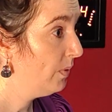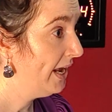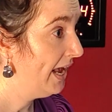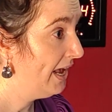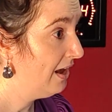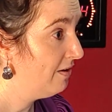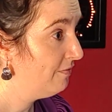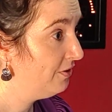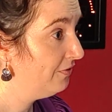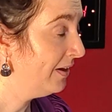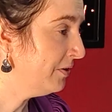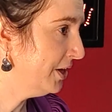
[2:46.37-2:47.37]
We have
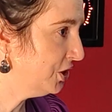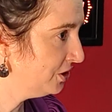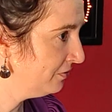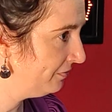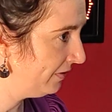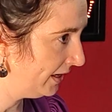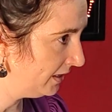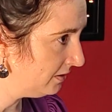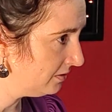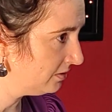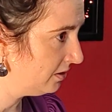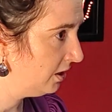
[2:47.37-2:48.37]
the foundation
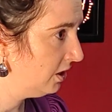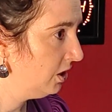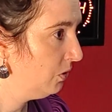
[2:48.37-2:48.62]
phase,